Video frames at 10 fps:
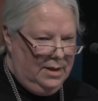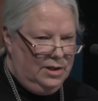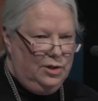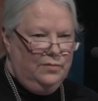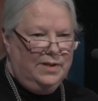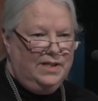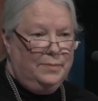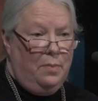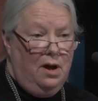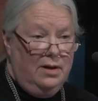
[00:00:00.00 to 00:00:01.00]
to
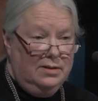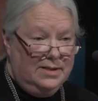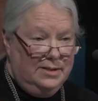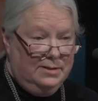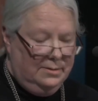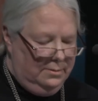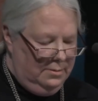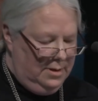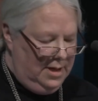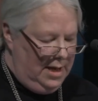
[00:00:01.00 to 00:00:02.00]
respond to,